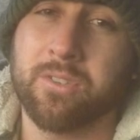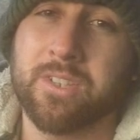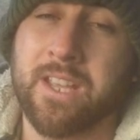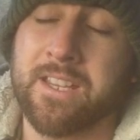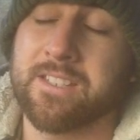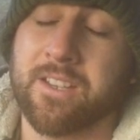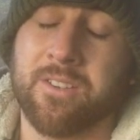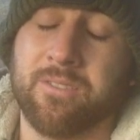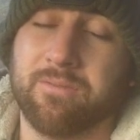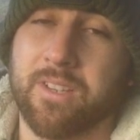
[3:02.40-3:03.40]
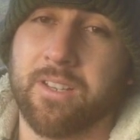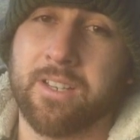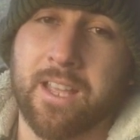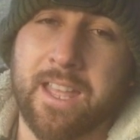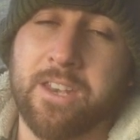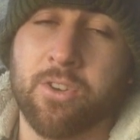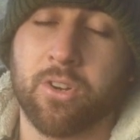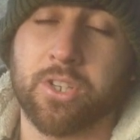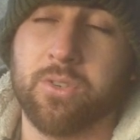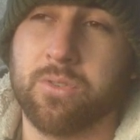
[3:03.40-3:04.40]
day. So again,
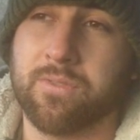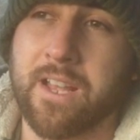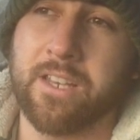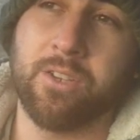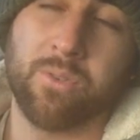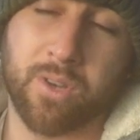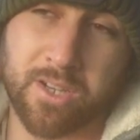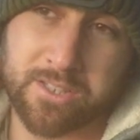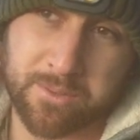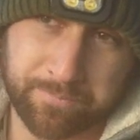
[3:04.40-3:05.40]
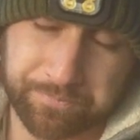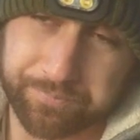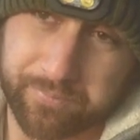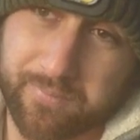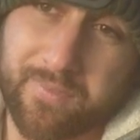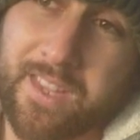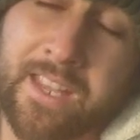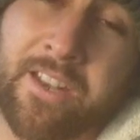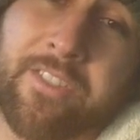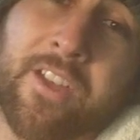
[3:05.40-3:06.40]
not a huge value item.
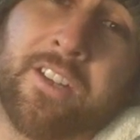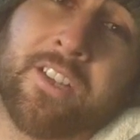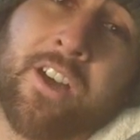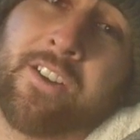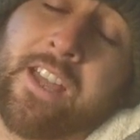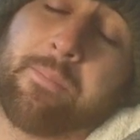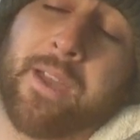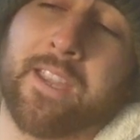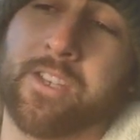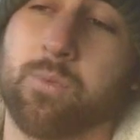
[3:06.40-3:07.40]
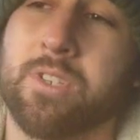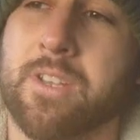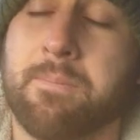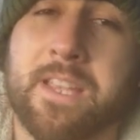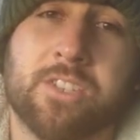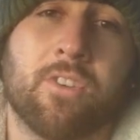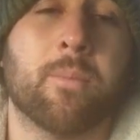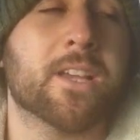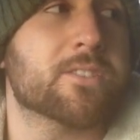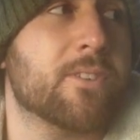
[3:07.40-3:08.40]
And the third car in that package was a Mazda
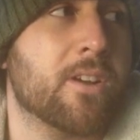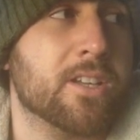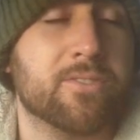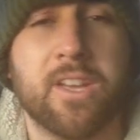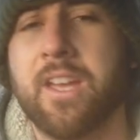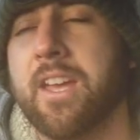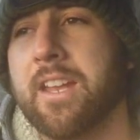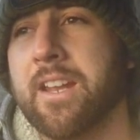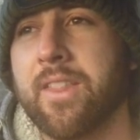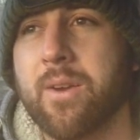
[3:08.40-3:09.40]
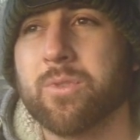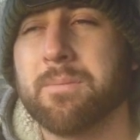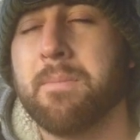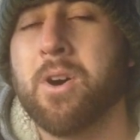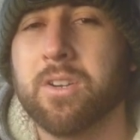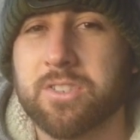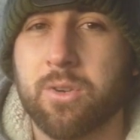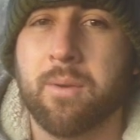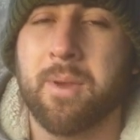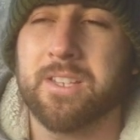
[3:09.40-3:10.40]
MX-5. Now that was a Mark
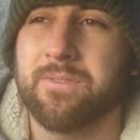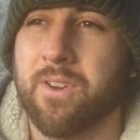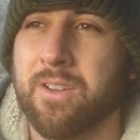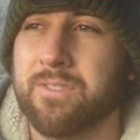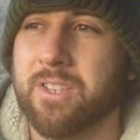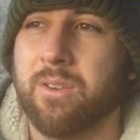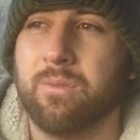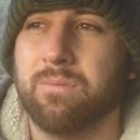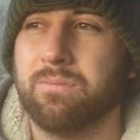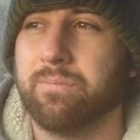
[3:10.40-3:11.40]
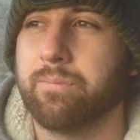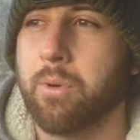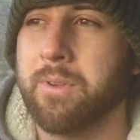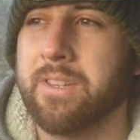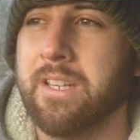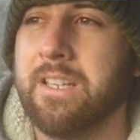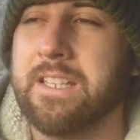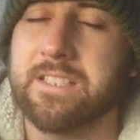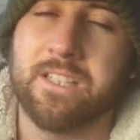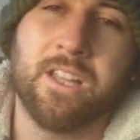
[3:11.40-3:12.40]
II MX-5, so probably the
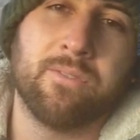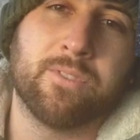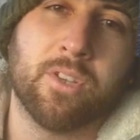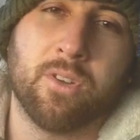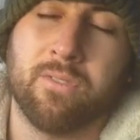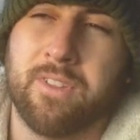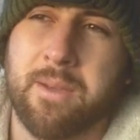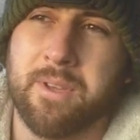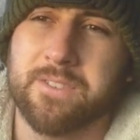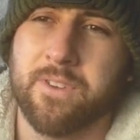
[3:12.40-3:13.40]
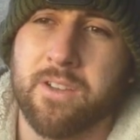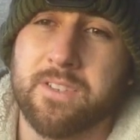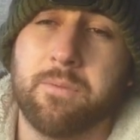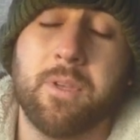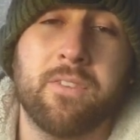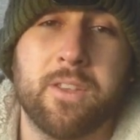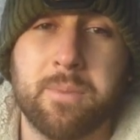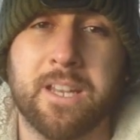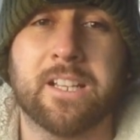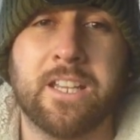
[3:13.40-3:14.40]
least loved of the MX-5s. If it had
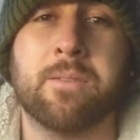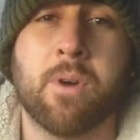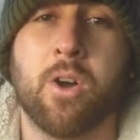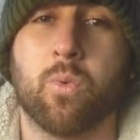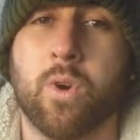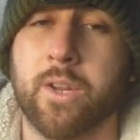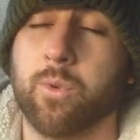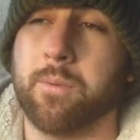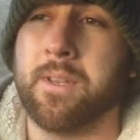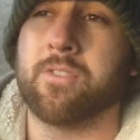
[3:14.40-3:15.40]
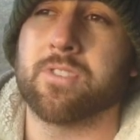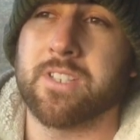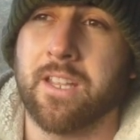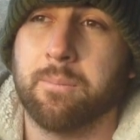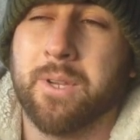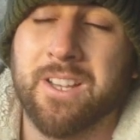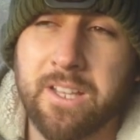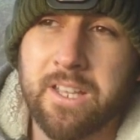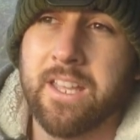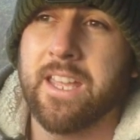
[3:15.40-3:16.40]
been a clean Mark I, it would have been interesting, but
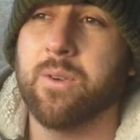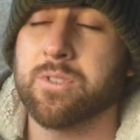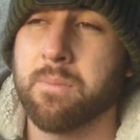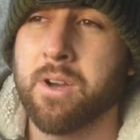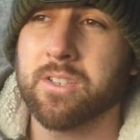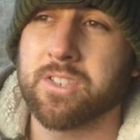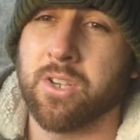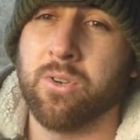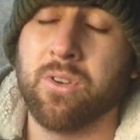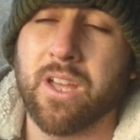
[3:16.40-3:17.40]
it was a Mark II